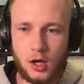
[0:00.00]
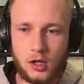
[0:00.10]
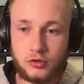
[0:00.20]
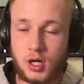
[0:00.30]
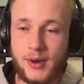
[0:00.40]

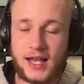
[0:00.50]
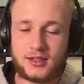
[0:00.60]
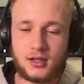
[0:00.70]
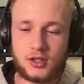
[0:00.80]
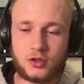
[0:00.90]
So when I'm
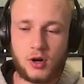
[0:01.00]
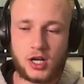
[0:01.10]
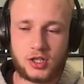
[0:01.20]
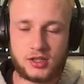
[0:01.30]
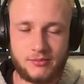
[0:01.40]
asking these
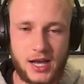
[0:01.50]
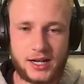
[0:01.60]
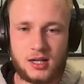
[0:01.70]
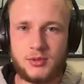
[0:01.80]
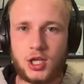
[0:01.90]
questions, I'm not
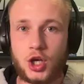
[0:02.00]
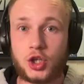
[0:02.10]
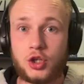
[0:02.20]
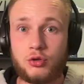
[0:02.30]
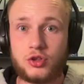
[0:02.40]
going to be
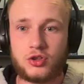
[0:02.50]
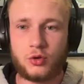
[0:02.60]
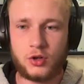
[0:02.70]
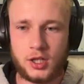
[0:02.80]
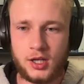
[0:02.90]

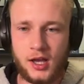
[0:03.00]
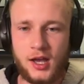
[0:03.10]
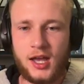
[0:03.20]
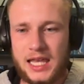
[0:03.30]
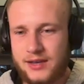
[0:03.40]
accusatory,
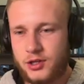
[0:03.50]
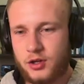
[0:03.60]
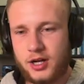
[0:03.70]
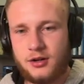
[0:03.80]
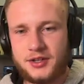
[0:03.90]
even though
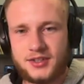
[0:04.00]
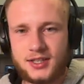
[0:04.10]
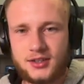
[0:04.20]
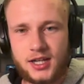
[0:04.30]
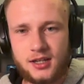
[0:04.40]
I know I
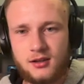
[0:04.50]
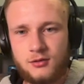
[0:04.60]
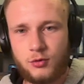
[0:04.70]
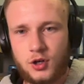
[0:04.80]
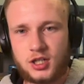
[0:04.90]
said like
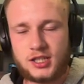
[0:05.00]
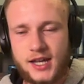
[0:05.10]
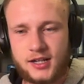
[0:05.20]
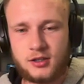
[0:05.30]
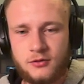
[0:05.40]
we're a
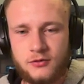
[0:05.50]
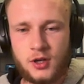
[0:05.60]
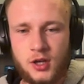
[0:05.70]
detective.